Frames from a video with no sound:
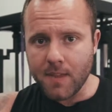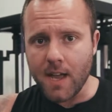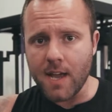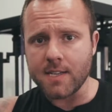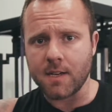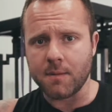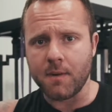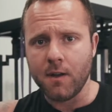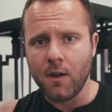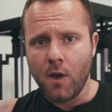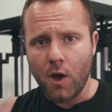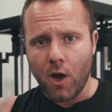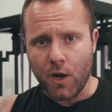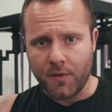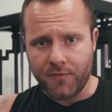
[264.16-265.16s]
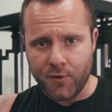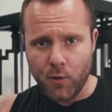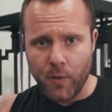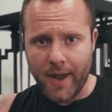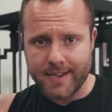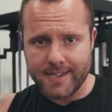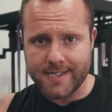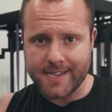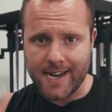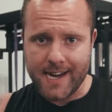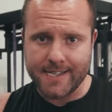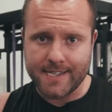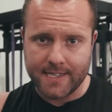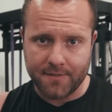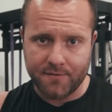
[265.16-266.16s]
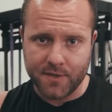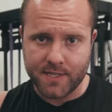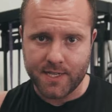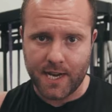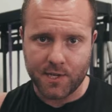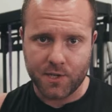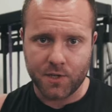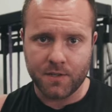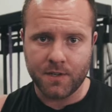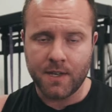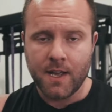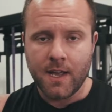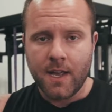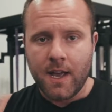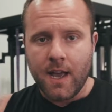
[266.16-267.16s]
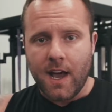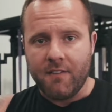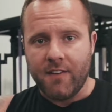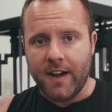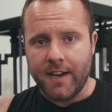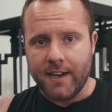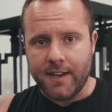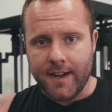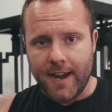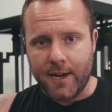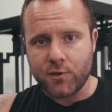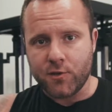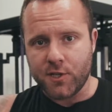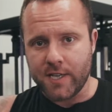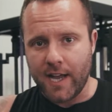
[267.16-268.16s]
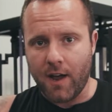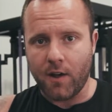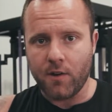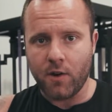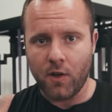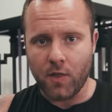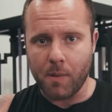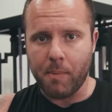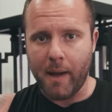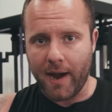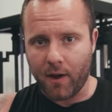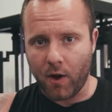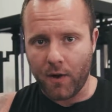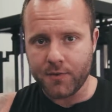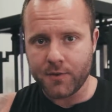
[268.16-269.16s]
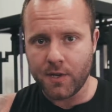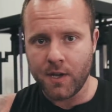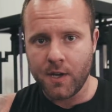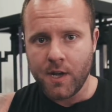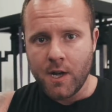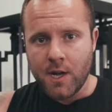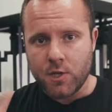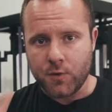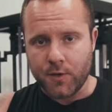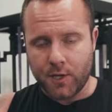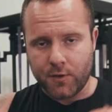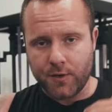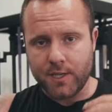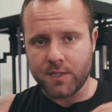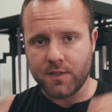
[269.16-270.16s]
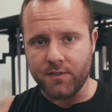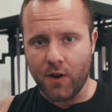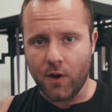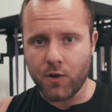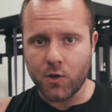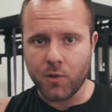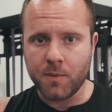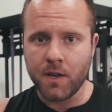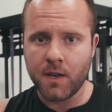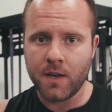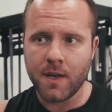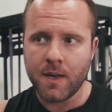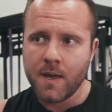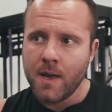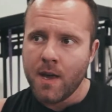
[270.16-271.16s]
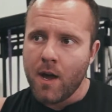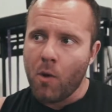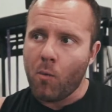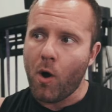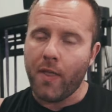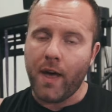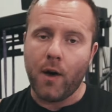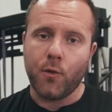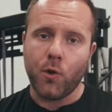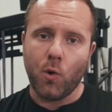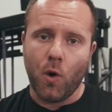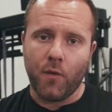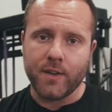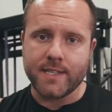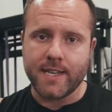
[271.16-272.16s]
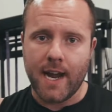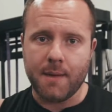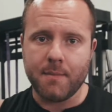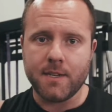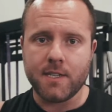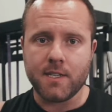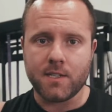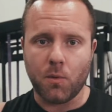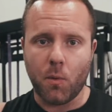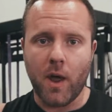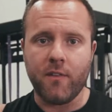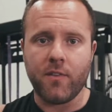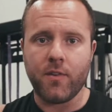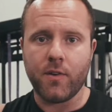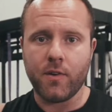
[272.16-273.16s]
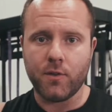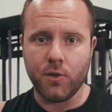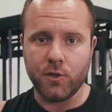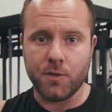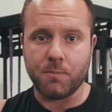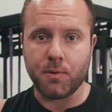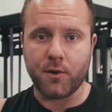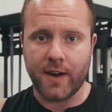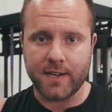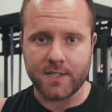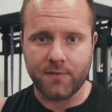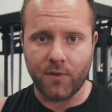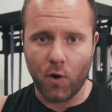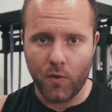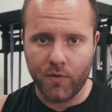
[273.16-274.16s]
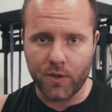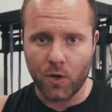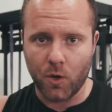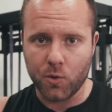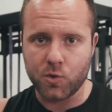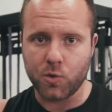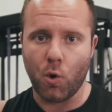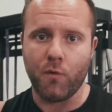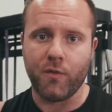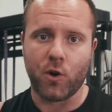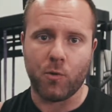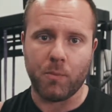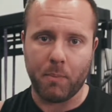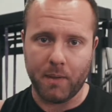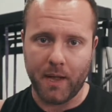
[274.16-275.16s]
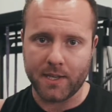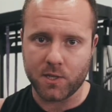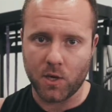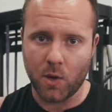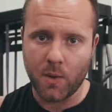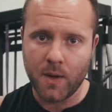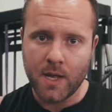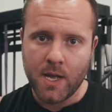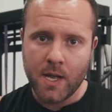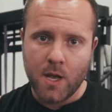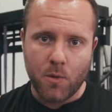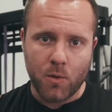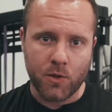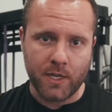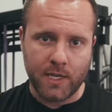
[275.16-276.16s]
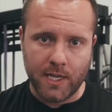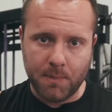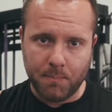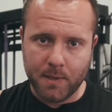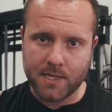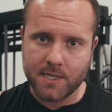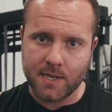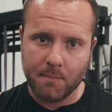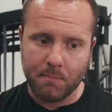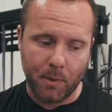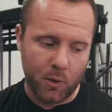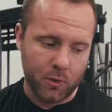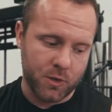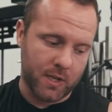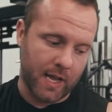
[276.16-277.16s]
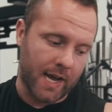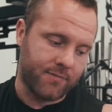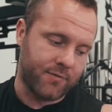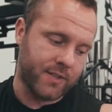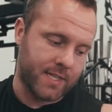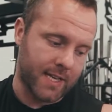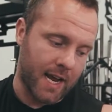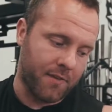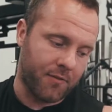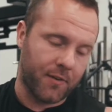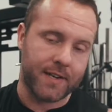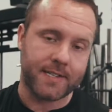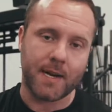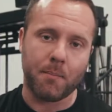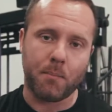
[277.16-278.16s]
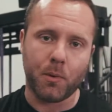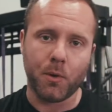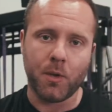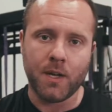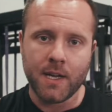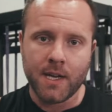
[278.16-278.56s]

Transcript: is I'm on a few exercises every session. I've added an extra set on the back offs to increase the volume. And what that'll do over time is it's a way of using progressive overload to overcome a plateau. I'm going to keep it simple, so like for today, for example,